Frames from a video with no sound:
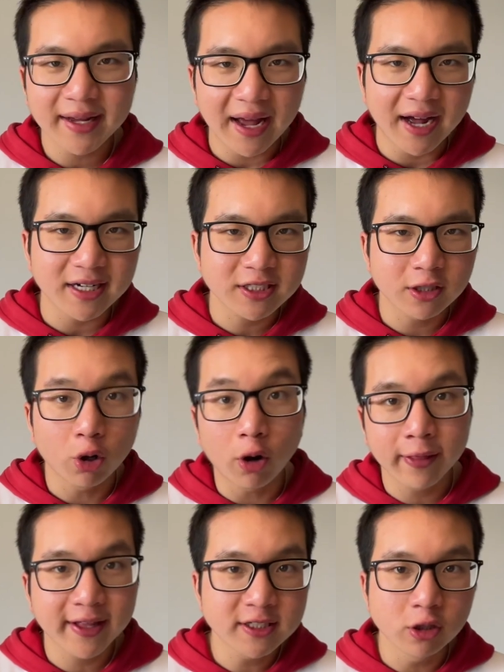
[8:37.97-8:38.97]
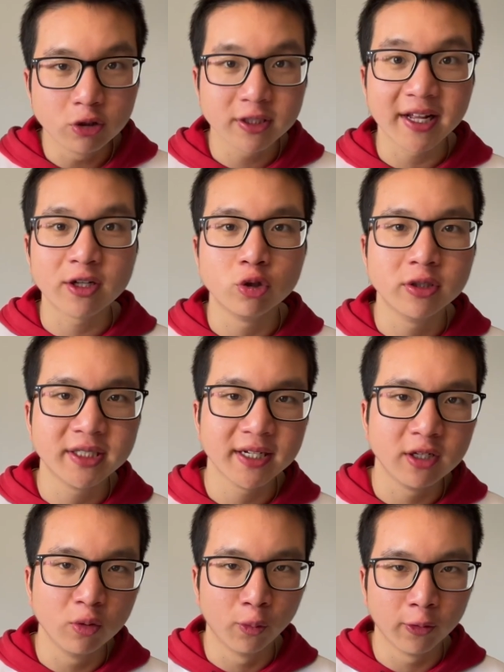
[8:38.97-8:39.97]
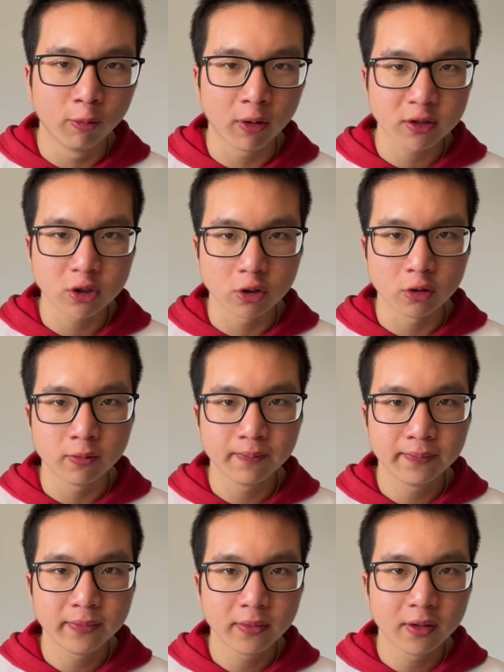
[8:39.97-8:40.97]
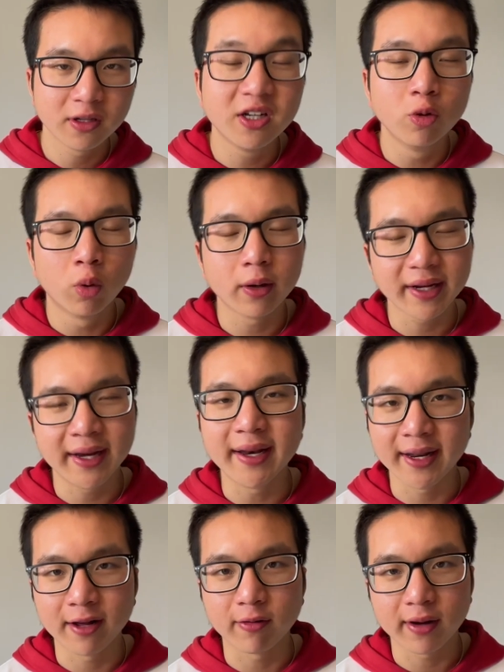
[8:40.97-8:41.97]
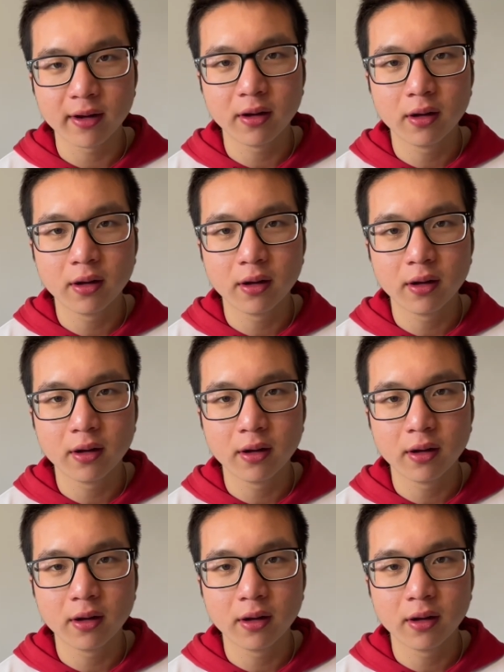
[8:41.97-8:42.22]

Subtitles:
action on the solution that you said you would want to do, you won't get anywhere.